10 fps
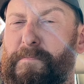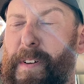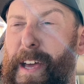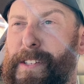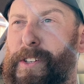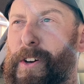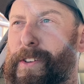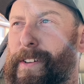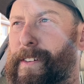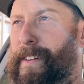it's
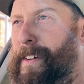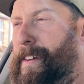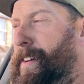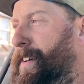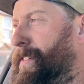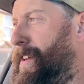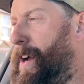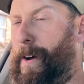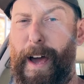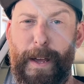good.
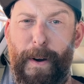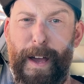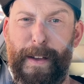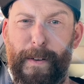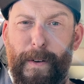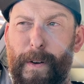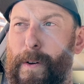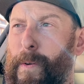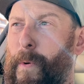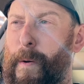So anyway,
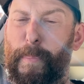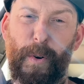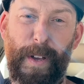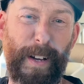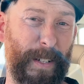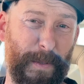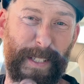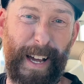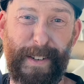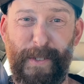we won't bore you because we're
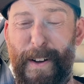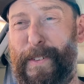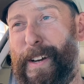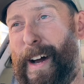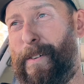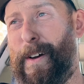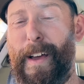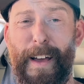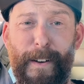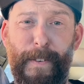sat in traffic now.
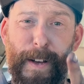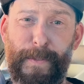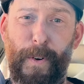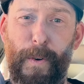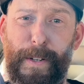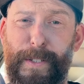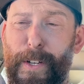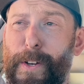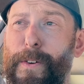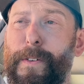Fast forward
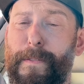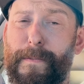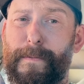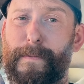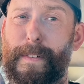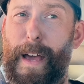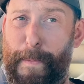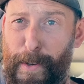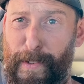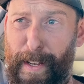to
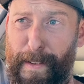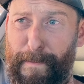MOT.